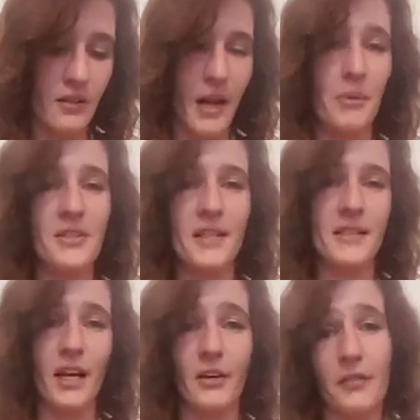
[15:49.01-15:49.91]
I almost said
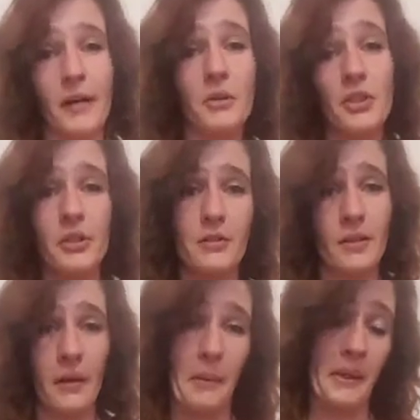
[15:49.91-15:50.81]
terrify, which is,
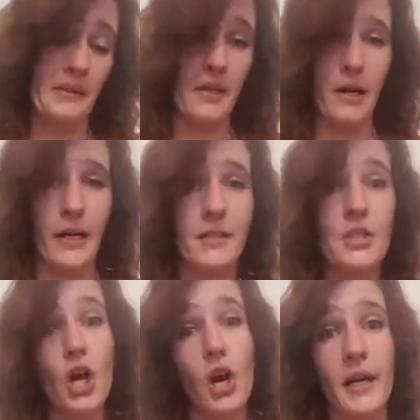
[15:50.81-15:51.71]
sorry,
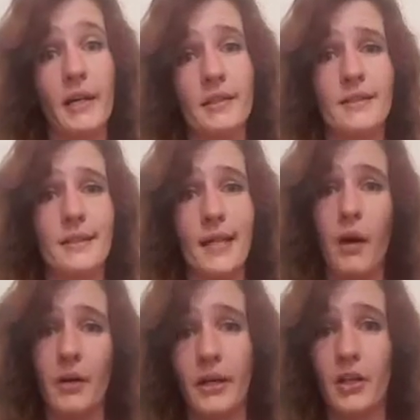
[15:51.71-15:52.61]
it's the
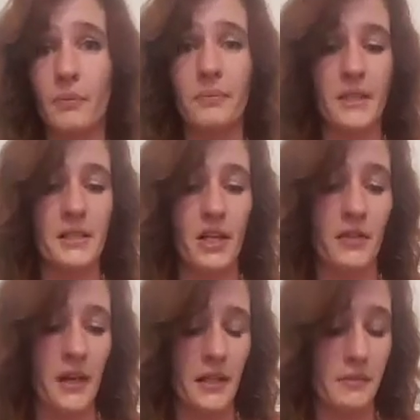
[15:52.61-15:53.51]
Tower. It could be
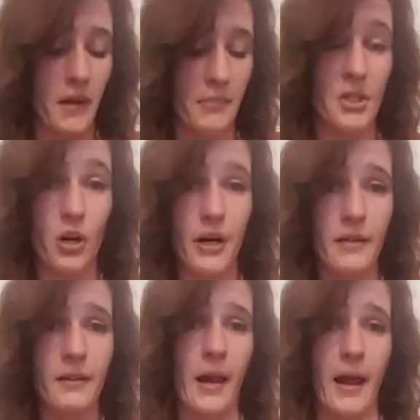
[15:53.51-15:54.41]
terrifying. I'm sorry.
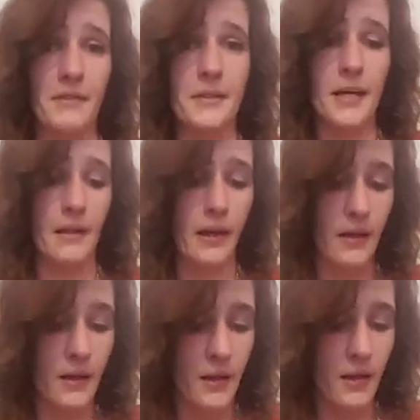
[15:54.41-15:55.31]
I have to say that.